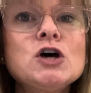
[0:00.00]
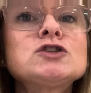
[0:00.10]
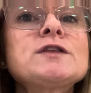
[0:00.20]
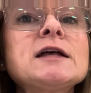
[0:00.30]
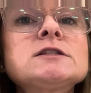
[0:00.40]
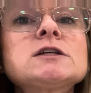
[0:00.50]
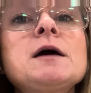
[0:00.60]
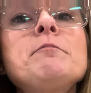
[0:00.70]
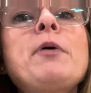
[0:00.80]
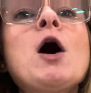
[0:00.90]
So that's
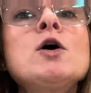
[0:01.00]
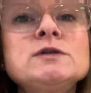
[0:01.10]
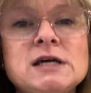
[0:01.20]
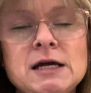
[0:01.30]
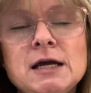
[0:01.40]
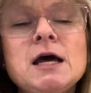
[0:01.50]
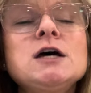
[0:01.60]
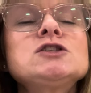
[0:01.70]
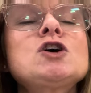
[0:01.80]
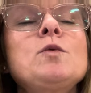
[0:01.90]
composing.
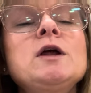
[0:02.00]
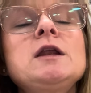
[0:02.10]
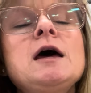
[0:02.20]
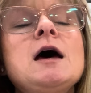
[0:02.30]
So when